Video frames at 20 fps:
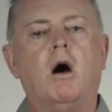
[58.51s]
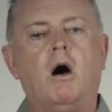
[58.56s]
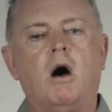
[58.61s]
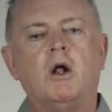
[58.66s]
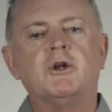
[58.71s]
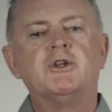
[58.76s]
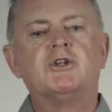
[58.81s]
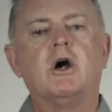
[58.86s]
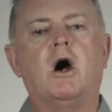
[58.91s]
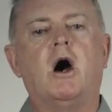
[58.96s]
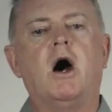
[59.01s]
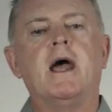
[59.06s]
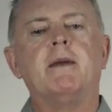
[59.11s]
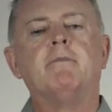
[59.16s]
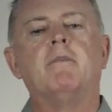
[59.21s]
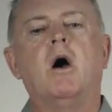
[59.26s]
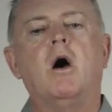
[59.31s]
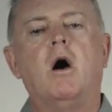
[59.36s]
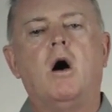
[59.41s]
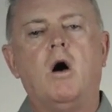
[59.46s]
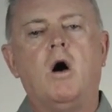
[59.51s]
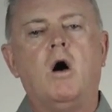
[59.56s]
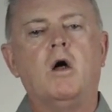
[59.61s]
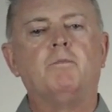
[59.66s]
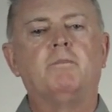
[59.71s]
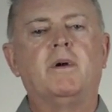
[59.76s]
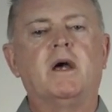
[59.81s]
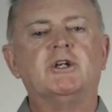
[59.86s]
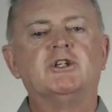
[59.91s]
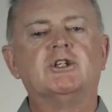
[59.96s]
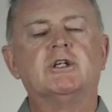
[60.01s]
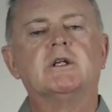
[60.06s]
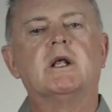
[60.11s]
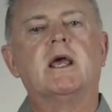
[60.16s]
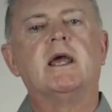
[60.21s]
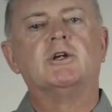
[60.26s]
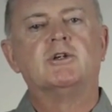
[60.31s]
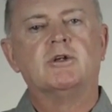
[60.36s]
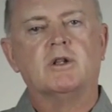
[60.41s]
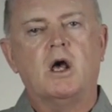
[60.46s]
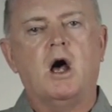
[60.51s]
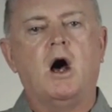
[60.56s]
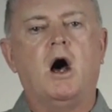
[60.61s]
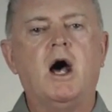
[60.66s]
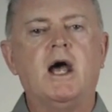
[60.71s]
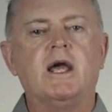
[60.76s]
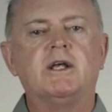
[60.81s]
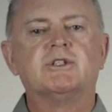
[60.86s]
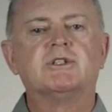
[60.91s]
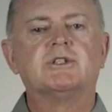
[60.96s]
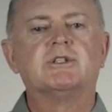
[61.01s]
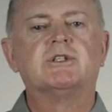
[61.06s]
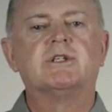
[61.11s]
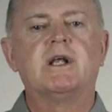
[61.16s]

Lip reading: on time, on budget, and to the highest